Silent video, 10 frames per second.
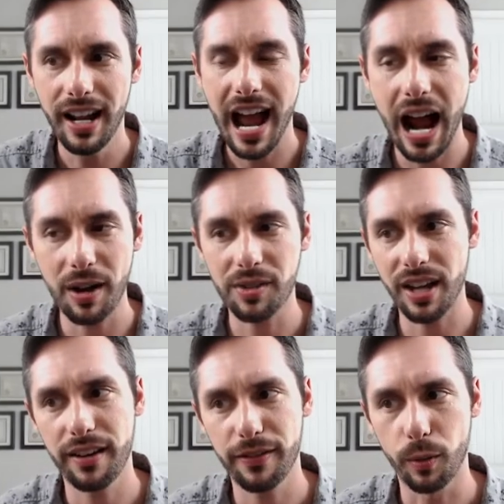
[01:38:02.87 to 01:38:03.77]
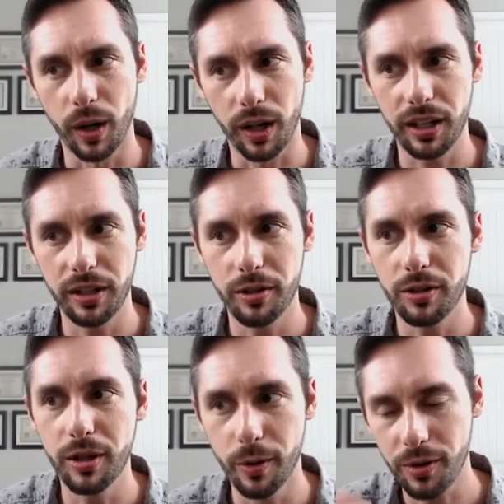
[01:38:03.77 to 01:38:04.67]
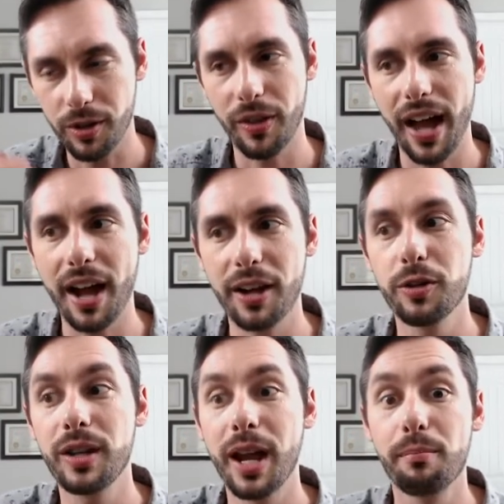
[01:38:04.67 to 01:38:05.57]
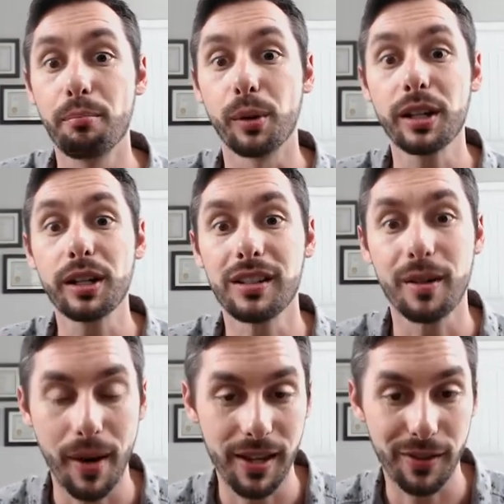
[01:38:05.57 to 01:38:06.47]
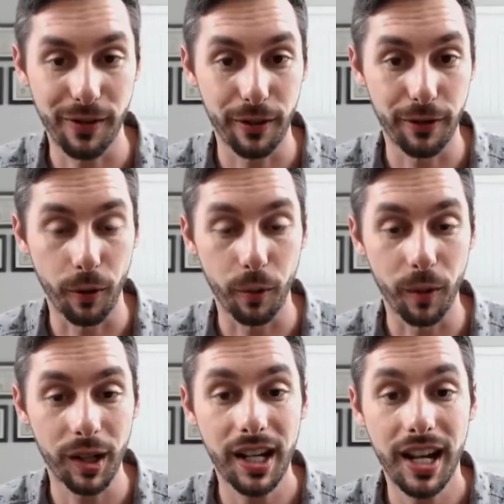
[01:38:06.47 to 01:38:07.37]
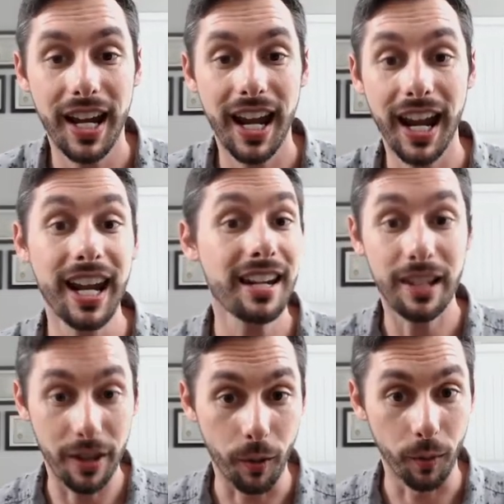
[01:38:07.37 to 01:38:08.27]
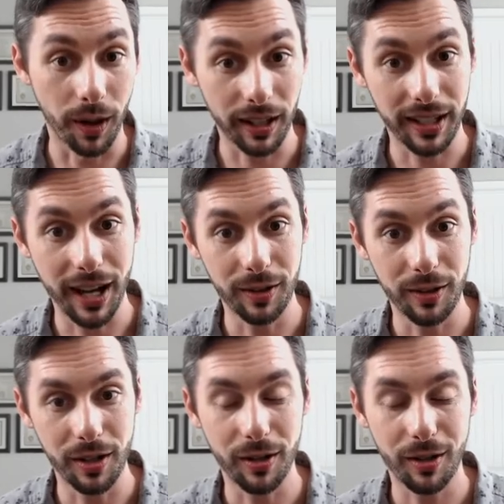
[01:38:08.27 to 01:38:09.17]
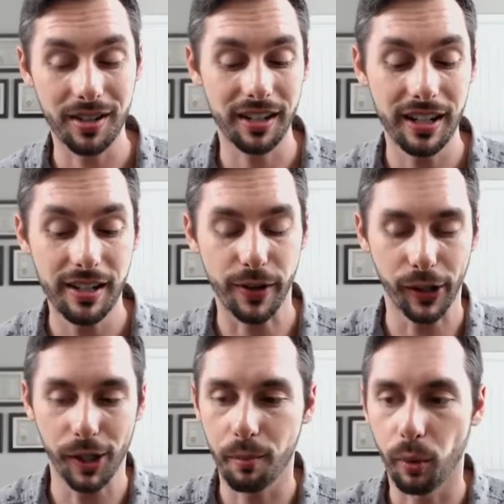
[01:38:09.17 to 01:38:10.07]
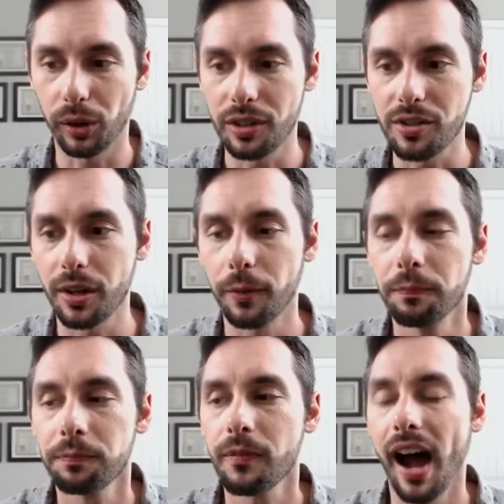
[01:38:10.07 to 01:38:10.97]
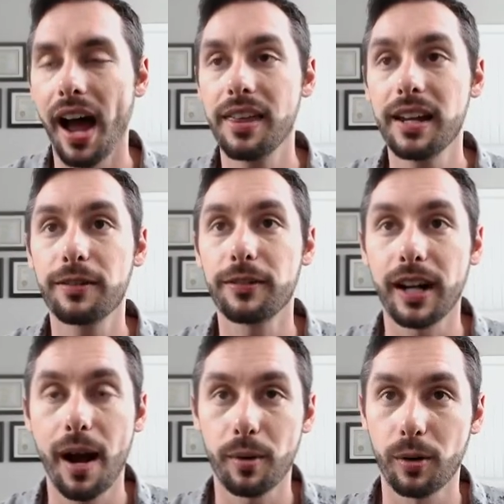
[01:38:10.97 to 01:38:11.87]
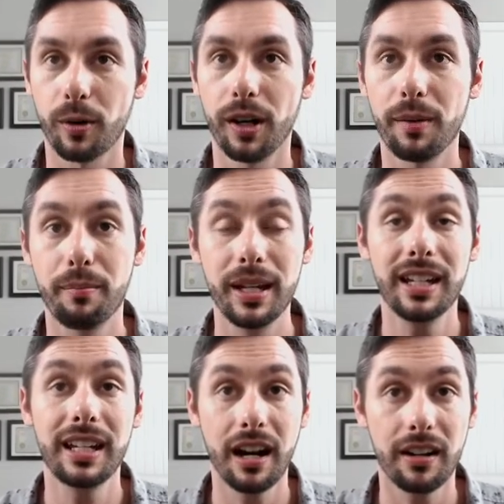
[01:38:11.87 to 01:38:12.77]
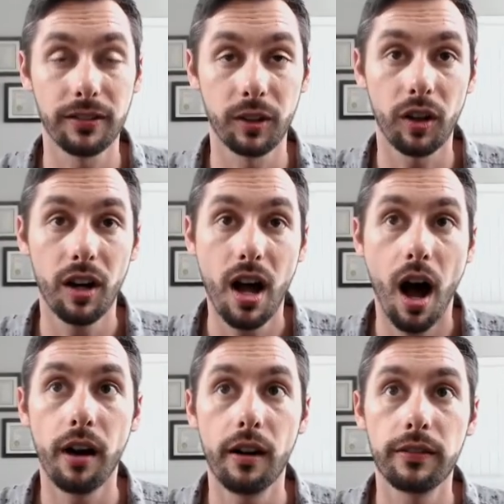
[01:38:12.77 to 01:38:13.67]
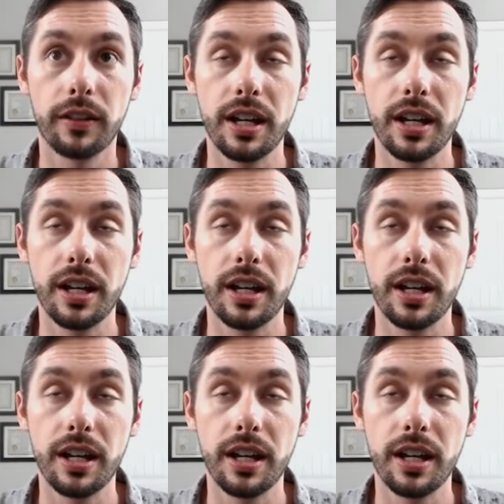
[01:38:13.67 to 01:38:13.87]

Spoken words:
outside of the work that you do so that you can bring your best foot forward in the work that you do, because it is very important. So I think for Capricorn, be careful of